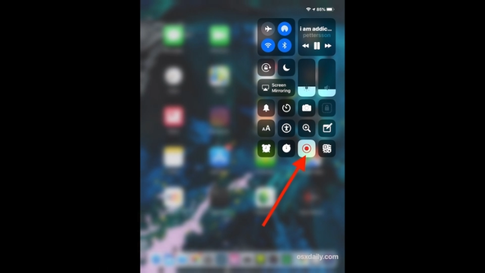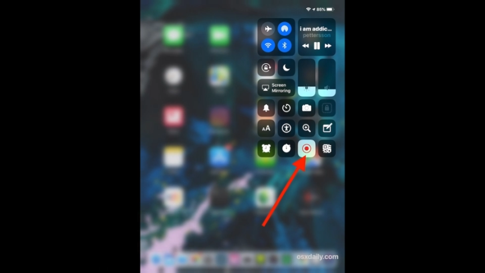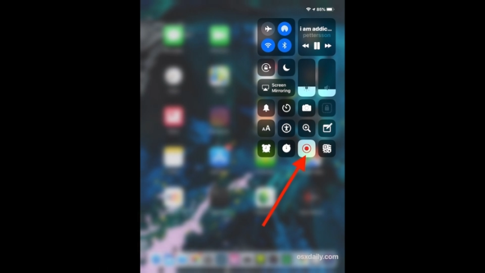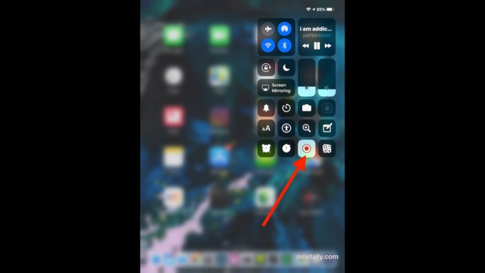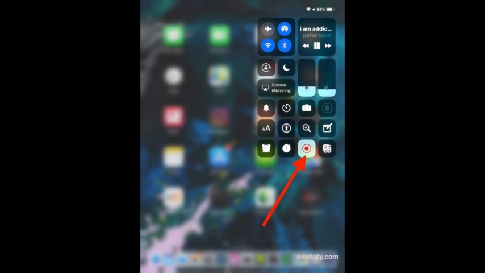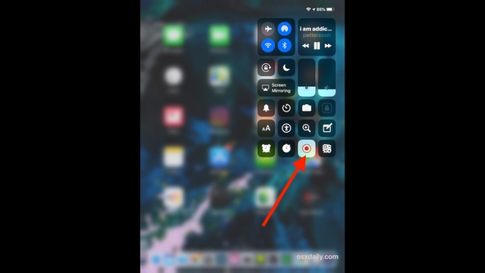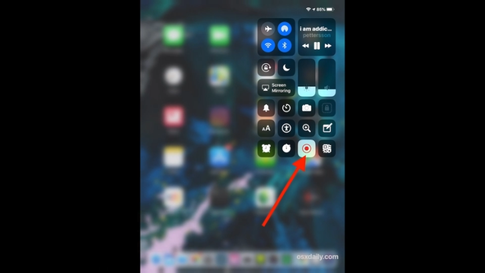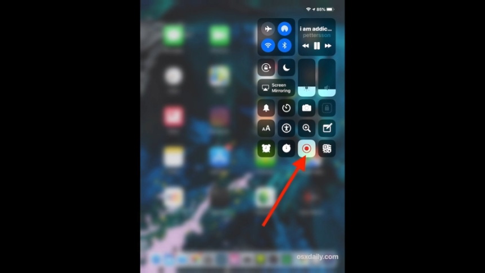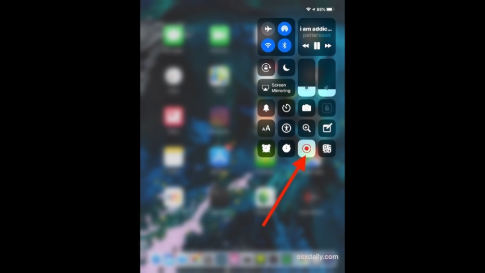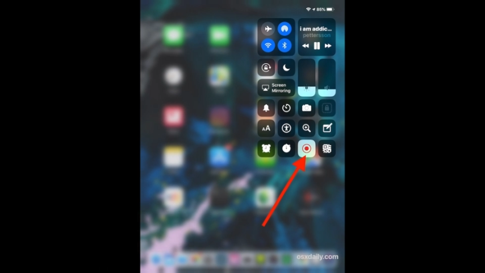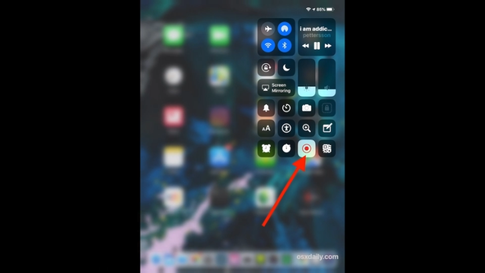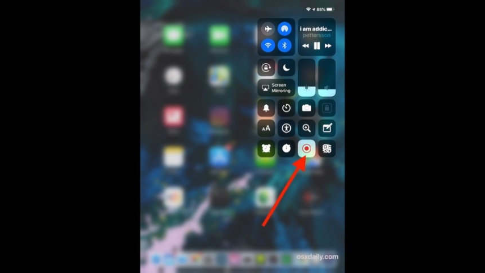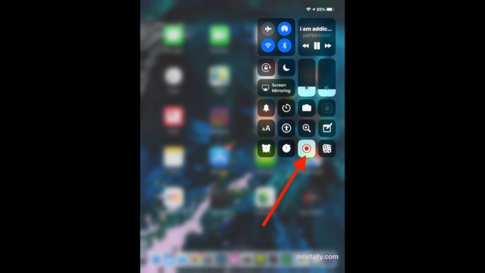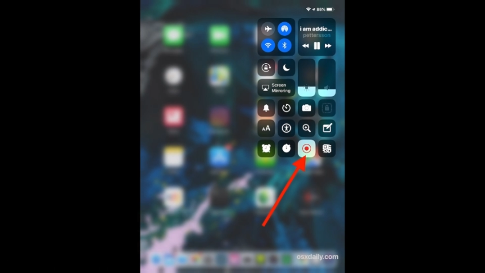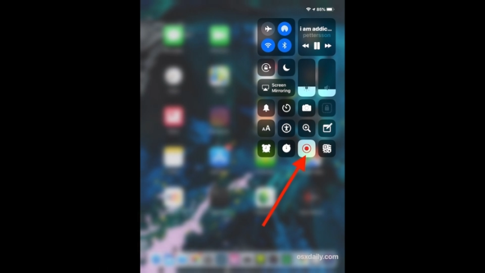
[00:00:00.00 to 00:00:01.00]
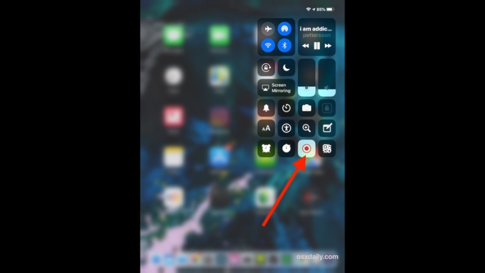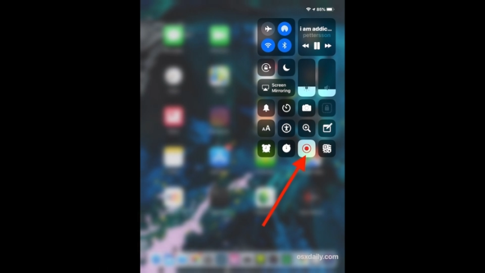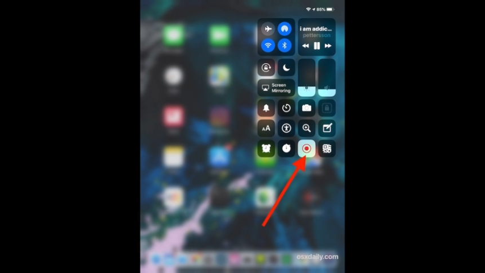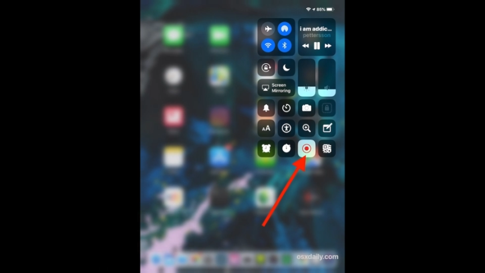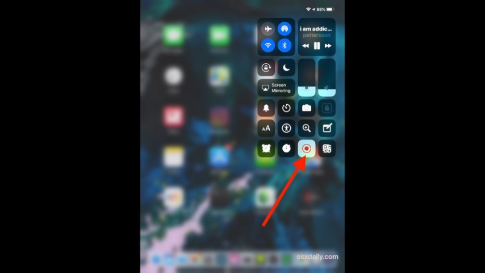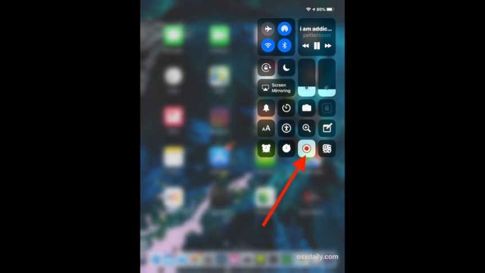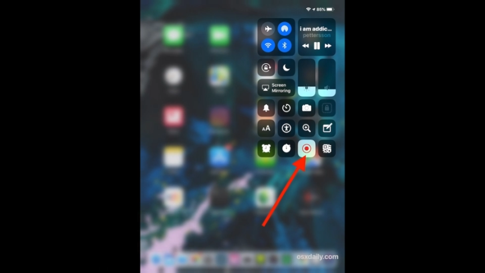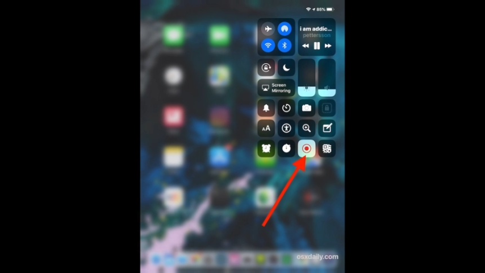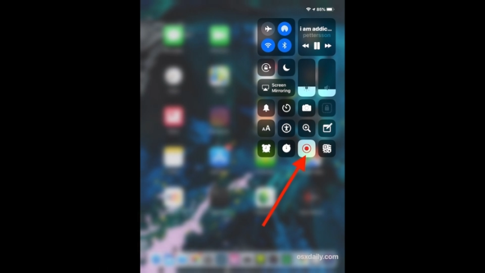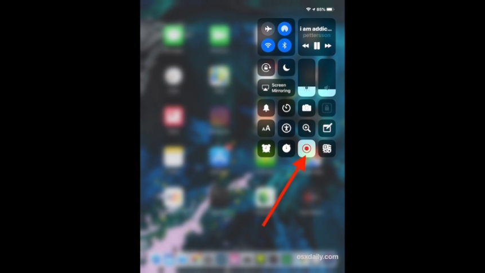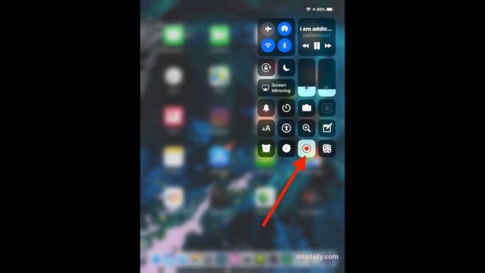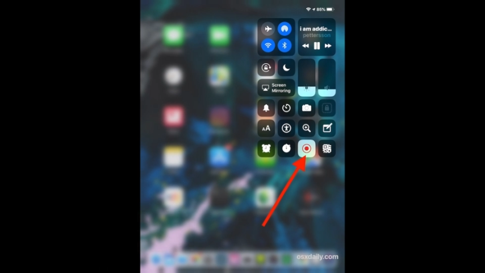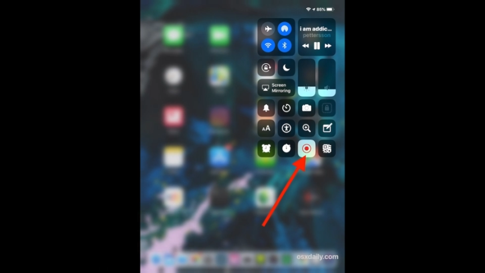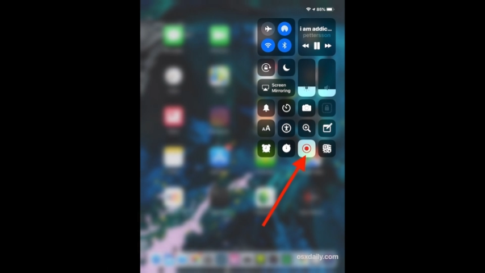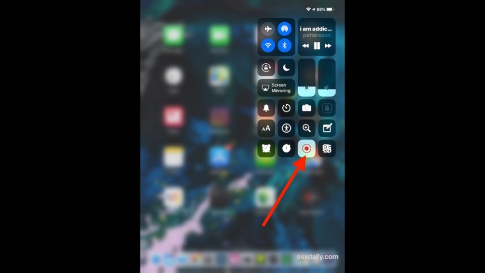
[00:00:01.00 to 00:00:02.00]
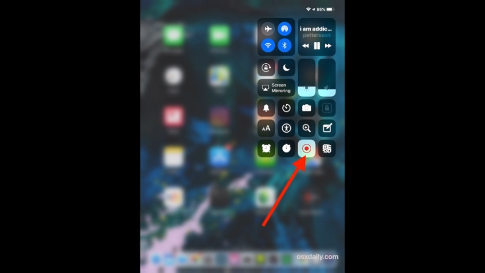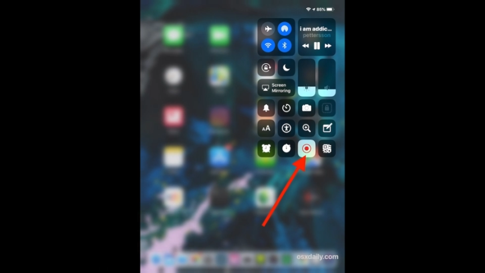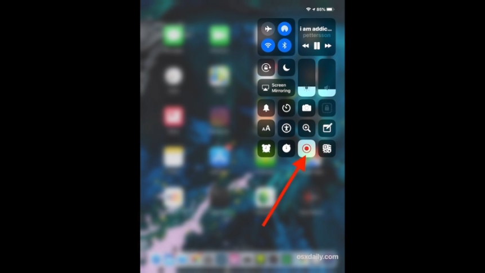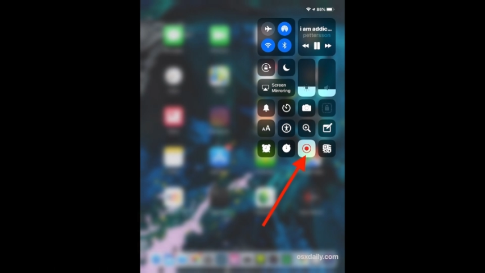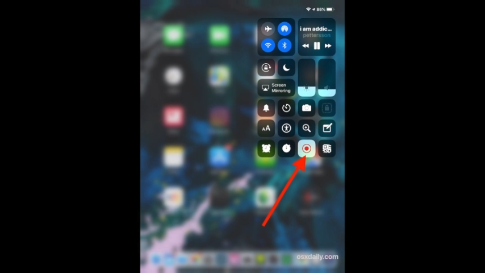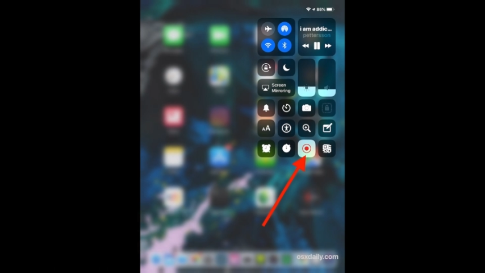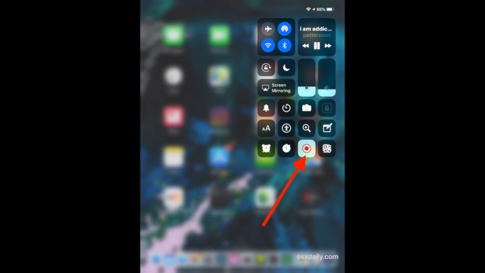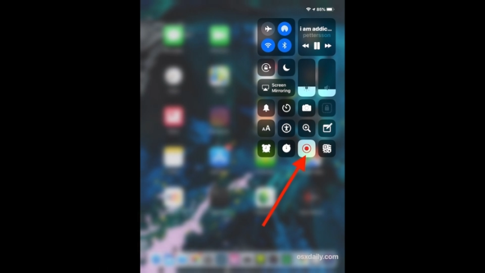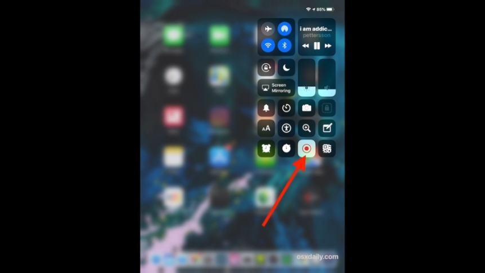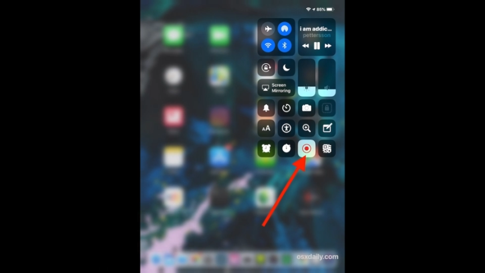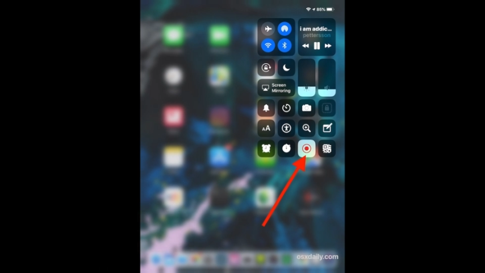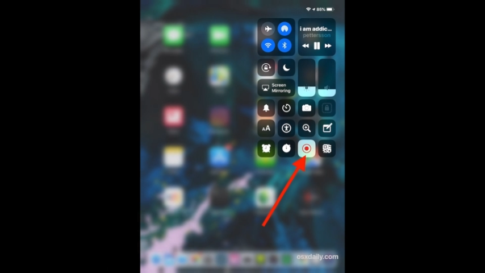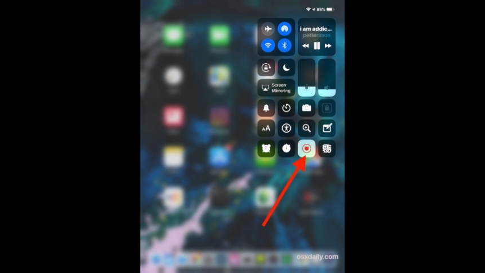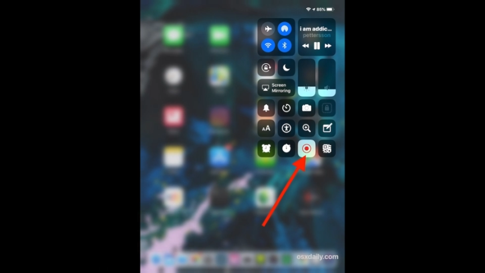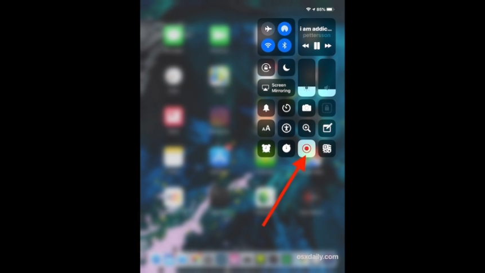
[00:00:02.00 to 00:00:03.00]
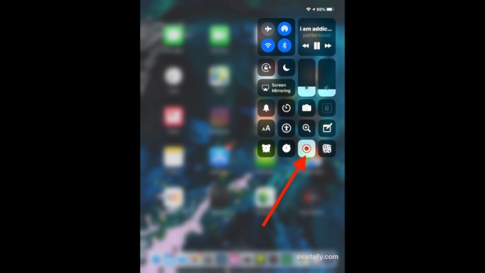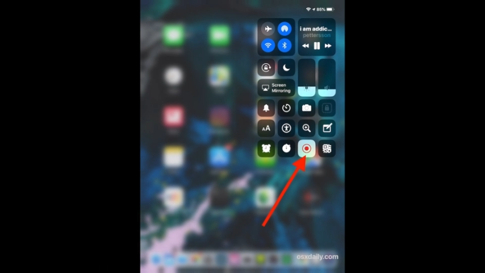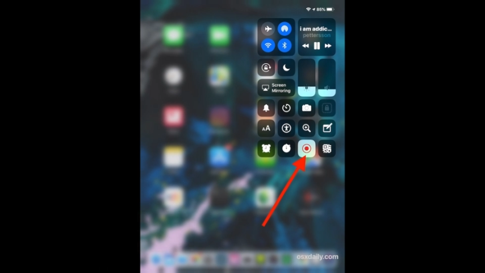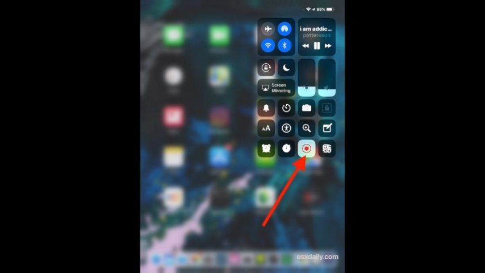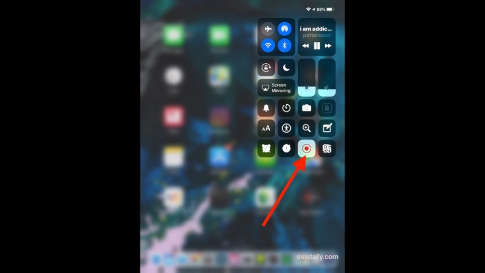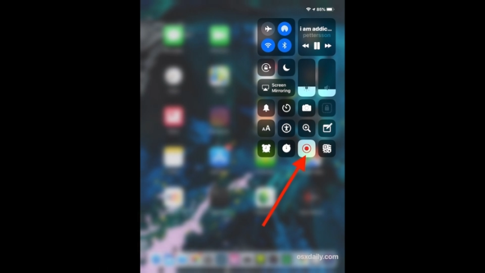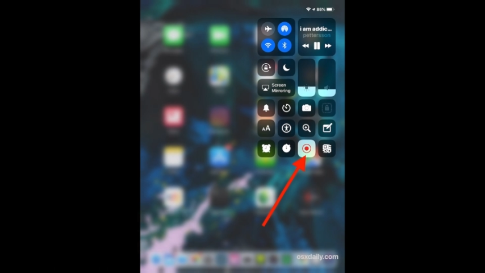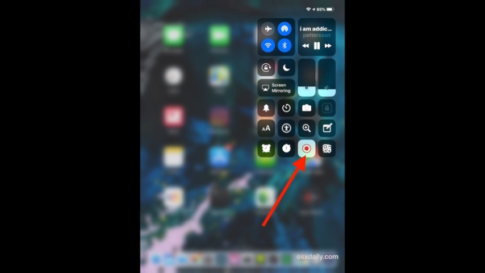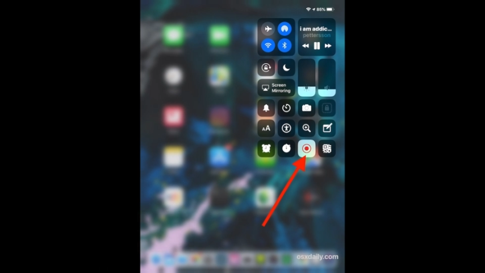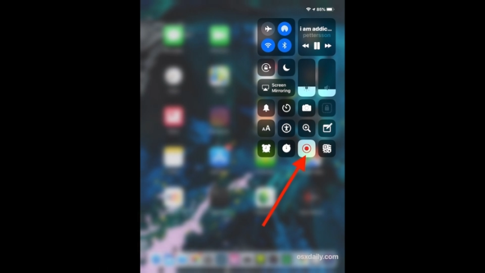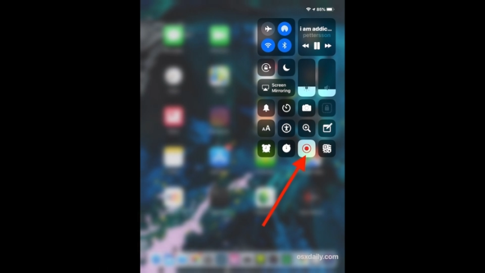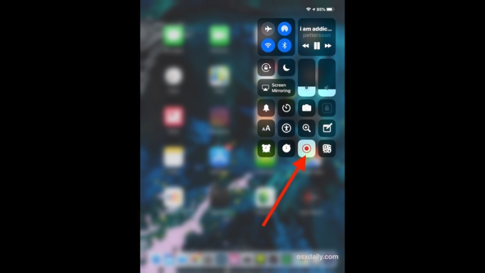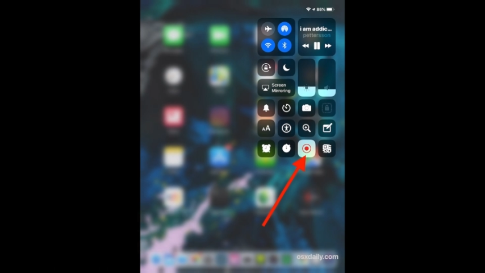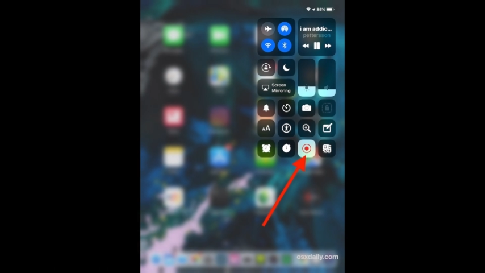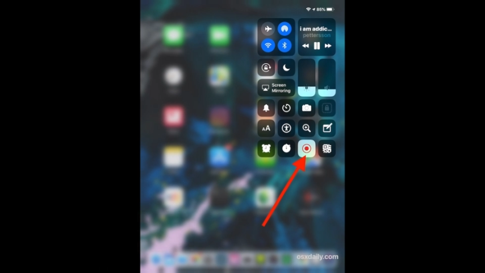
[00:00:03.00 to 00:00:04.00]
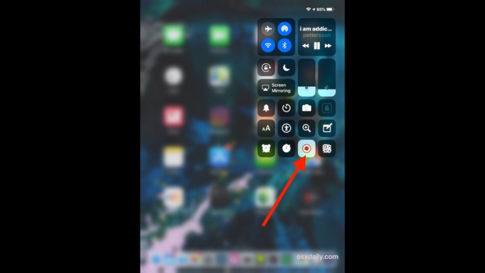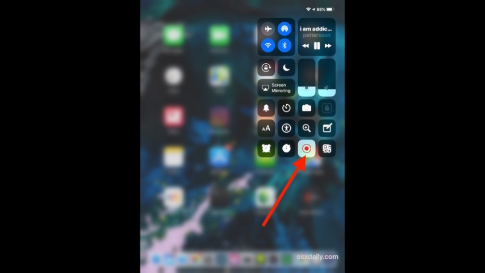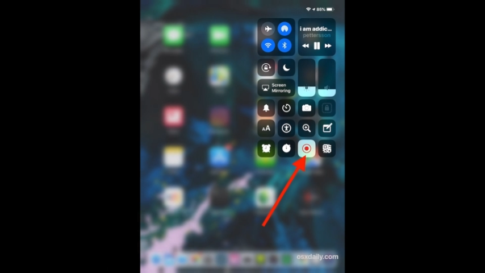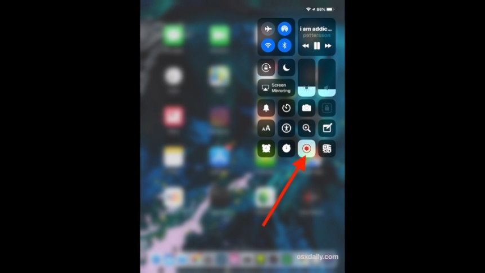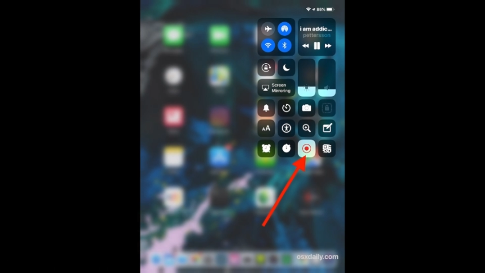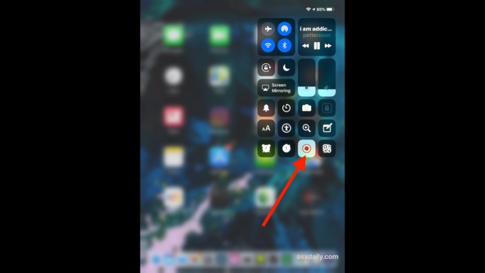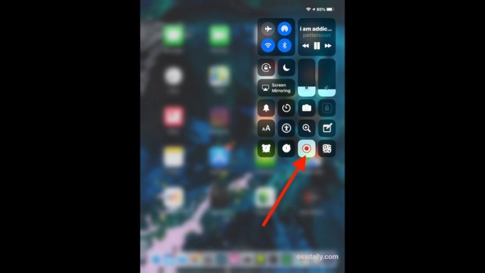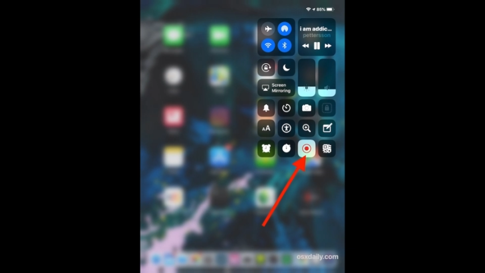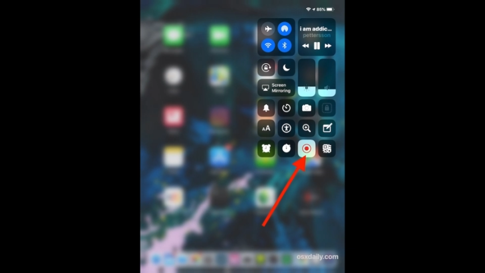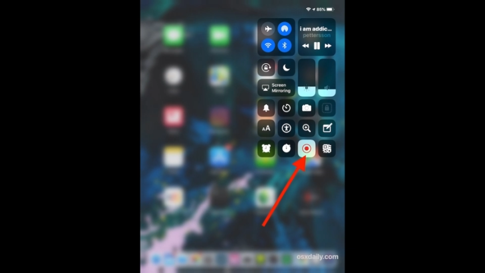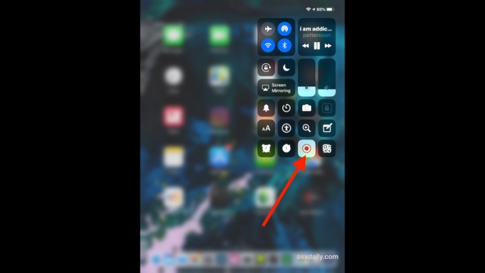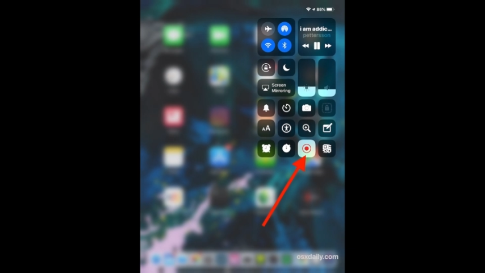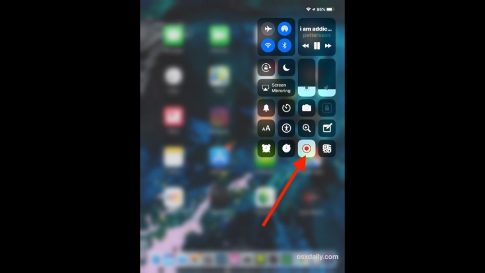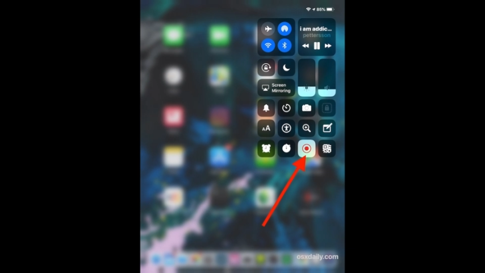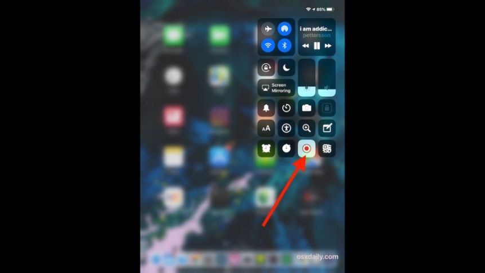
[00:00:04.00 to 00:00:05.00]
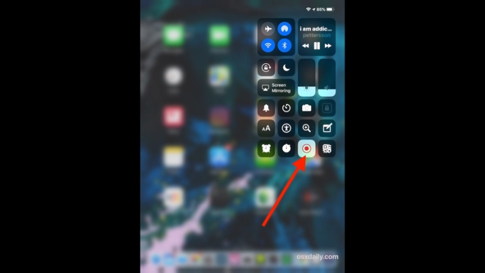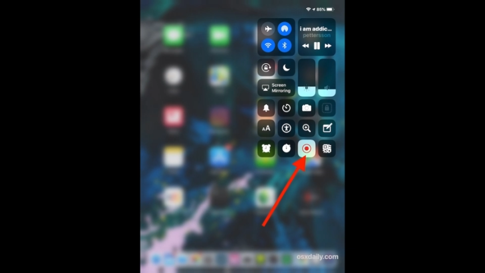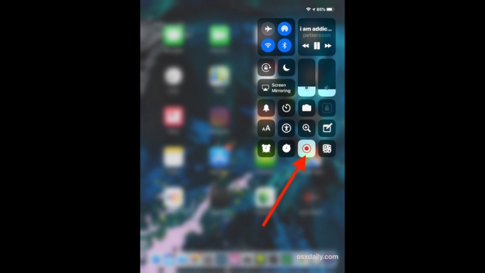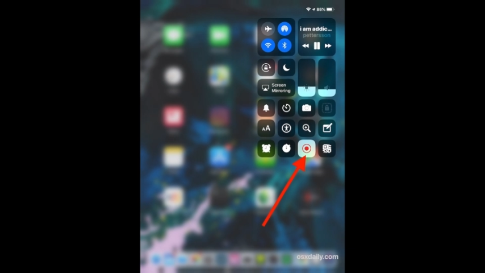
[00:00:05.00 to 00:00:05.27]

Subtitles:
No face is visible, so there are no lips to read.